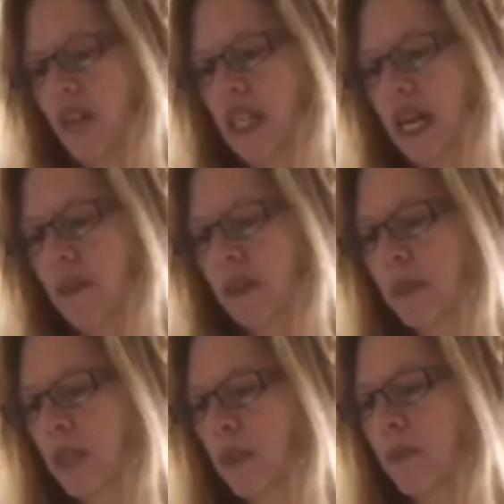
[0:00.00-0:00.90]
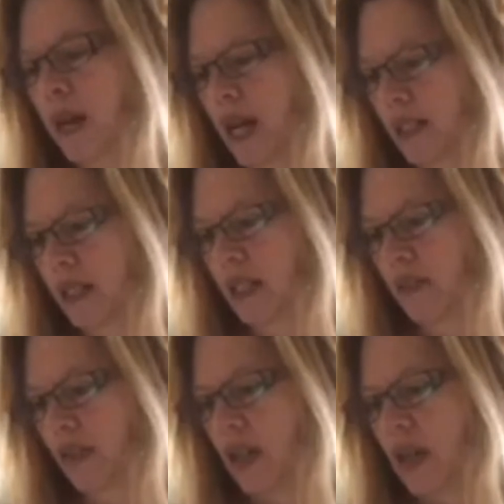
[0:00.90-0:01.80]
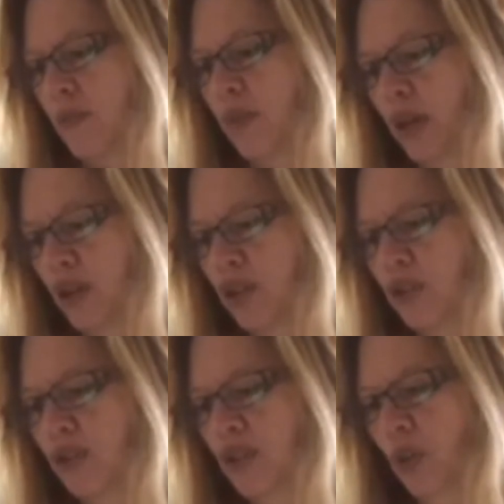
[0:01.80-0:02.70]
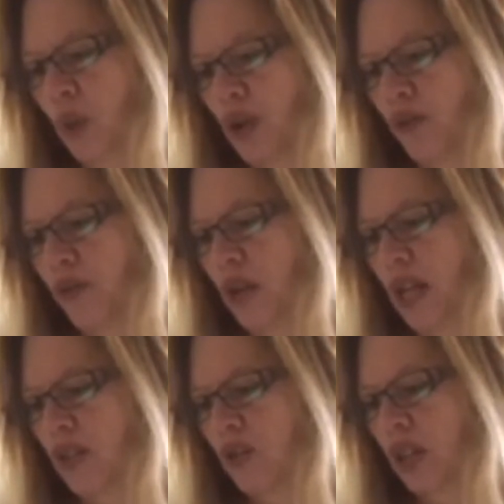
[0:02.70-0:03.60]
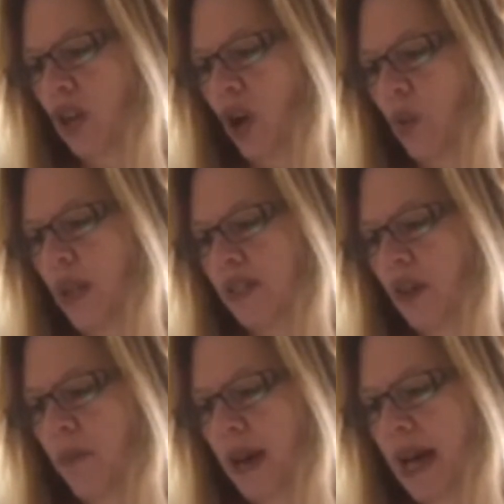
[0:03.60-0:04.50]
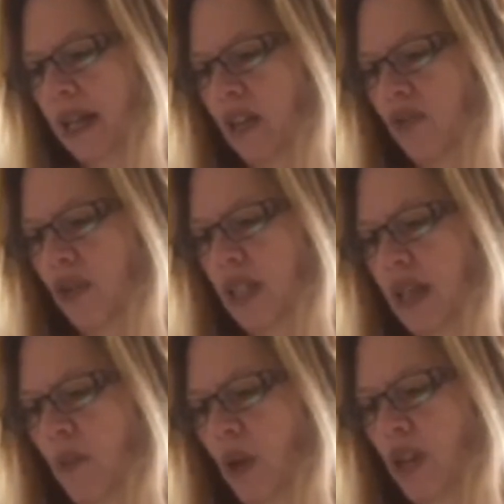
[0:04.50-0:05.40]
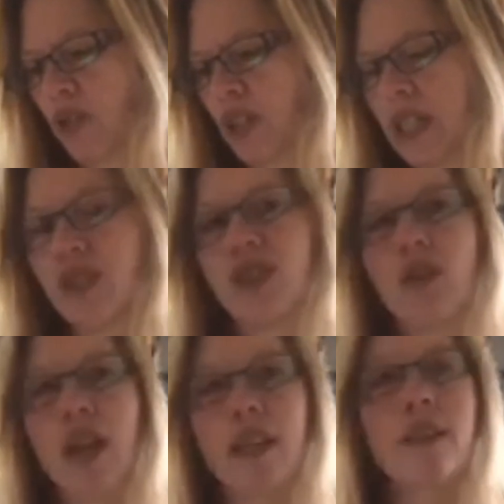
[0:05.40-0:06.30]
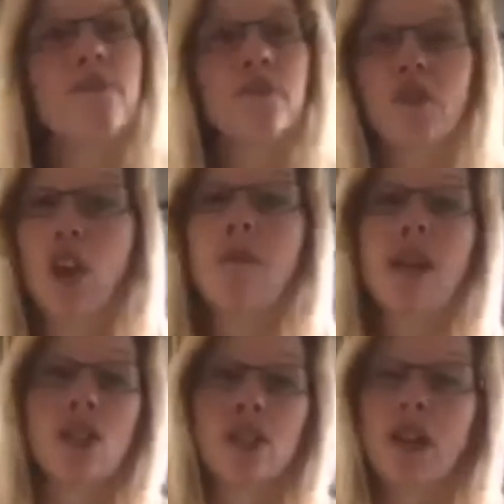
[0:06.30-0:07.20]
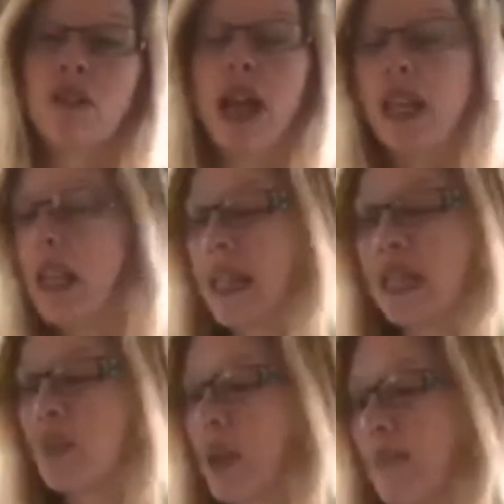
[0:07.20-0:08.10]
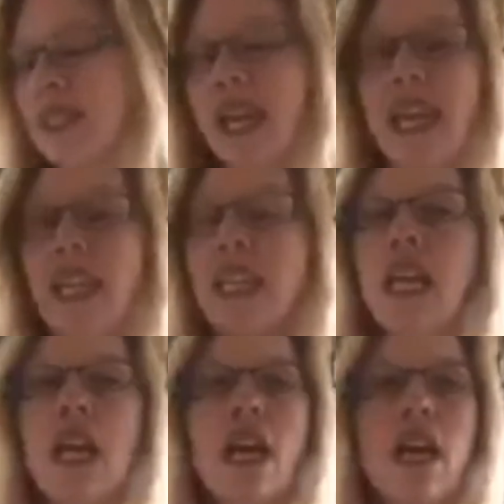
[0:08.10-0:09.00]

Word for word: Faith helps me to be positive. Prayer journals are wonderful, and you can always go back and read them when you need strength. Very much so. And that's what I'm saying.